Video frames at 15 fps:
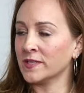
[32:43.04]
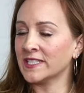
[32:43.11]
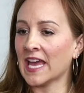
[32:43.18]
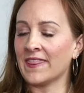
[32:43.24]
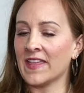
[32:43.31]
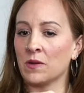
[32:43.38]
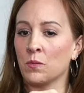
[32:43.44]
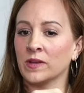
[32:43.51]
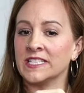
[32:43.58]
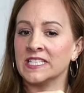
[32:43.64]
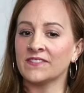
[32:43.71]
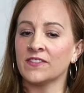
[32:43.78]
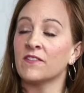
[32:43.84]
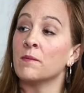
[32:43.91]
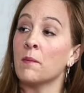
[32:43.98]
yeah. I think what's
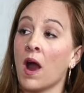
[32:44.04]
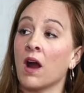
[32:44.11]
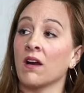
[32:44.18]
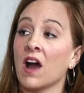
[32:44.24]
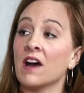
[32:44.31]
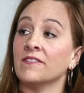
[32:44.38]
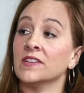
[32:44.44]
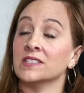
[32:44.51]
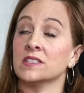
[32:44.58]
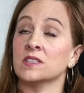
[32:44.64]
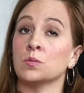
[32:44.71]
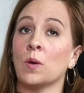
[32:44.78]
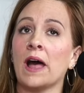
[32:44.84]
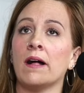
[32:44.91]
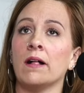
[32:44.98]
different from our office as
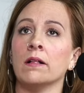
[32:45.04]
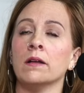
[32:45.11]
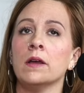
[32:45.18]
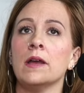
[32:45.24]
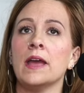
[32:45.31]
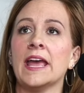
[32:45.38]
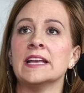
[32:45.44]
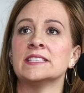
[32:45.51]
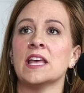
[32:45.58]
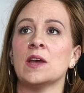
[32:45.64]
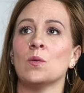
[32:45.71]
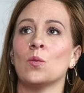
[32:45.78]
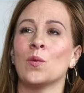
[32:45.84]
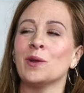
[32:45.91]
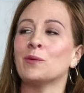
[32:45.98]
well is that
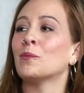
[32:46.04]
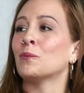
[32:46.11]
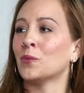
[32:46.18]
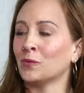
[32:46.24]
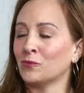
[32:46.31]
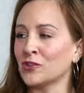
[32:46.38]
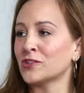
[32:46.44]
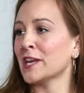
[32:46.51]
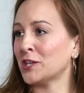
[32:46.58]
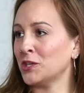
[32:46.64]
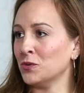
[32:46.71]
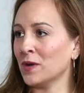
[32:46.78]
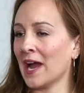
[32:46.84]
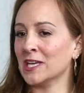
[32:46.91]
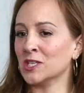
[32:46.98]
we, just like you
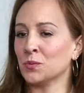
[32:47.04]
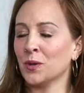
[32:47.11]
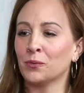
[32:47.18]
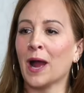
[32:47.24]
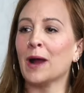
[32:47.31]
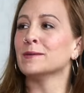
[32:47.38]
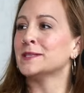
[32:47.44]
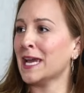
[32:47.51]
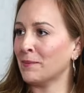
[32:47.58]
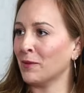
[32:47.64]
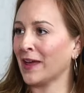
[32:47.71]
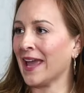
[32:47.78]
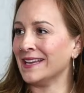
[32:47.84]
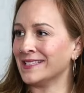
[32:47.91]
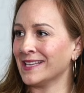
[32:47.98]
guys, we roundtable
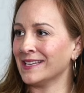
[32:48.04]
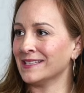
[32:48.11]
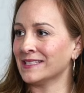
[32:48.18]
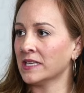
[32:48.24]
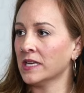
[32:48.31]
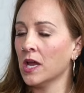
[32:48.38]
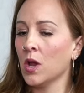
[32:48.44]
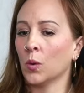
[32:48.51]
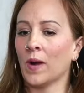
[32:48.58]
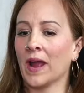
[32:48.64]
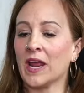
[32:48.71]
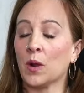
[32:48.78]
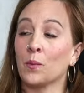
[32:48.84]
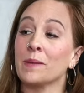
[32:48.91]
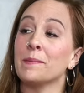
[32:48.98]
cases, yeah. right?
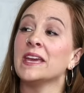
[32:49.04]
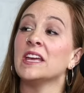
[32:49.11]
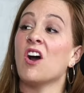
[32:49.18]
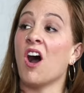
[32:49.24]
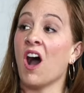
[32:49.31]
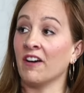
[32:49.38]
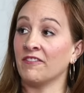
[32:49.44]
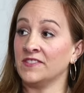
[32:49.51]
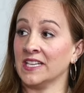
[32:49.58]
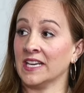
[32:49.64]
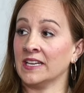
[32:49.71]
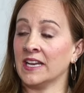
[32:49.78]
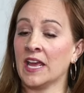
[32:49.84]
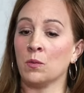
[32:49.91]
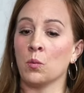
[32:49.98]
And we meet often
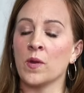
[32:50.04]
yeah. and